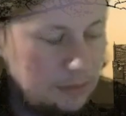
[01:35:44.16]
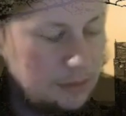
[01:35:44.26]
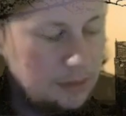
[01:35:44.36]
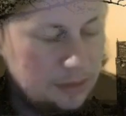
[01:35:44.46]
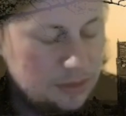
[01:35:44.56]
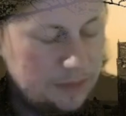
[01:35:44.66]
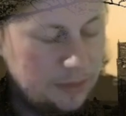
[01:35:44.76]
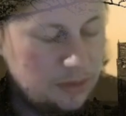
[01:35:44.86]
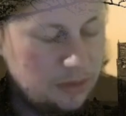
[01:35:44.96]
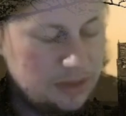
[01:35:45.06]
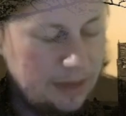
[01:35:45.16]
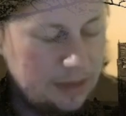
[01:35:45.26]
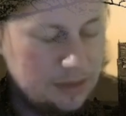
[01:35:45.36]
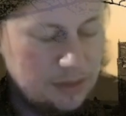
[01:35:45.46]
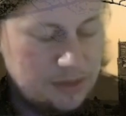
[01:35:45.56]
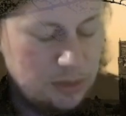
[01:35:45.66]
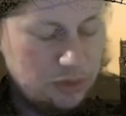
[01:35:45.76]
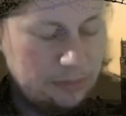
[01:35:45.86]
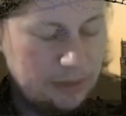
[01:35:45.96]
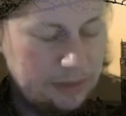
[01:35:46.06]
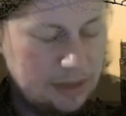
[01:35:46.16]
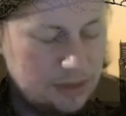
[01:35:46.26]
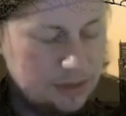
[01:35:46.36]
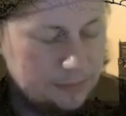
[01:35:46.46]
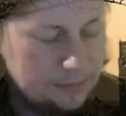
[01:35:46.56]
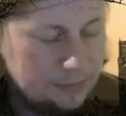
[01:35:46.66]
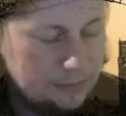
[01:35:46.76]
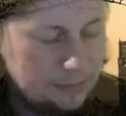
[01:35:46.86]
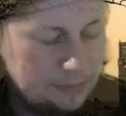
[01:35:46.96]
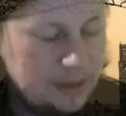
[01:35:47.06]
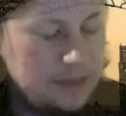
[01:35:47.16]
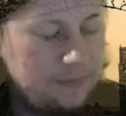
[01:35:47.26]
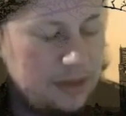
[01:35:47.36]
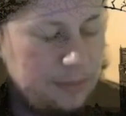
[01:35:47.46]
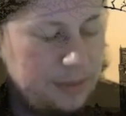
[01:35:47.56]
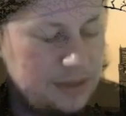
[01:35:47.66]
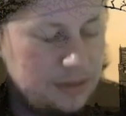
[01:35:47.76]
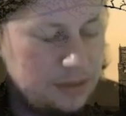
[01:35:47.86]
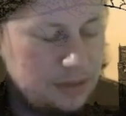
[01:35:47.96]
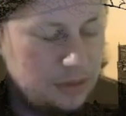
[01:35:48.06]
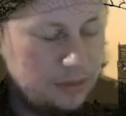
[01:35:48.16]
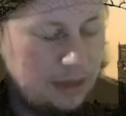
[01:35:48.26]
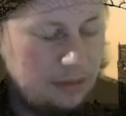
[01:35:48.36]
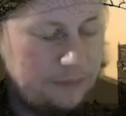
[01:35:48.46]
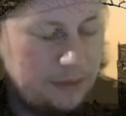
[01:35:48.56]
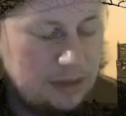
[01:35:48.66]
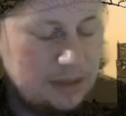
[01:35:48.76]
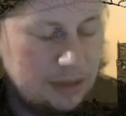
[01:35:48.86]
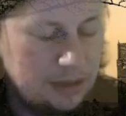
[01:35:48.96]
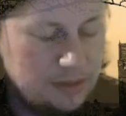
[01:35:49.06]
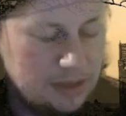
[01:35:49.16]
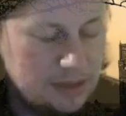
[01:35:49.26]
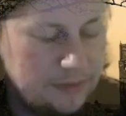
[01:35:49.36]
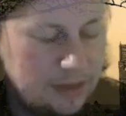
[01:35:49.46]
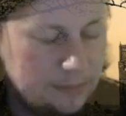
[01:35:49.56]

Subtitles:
She phoned Dr. Magnus, who still couldn't be reached. Mercifully, the police took care of phoning Danielle's next of kin.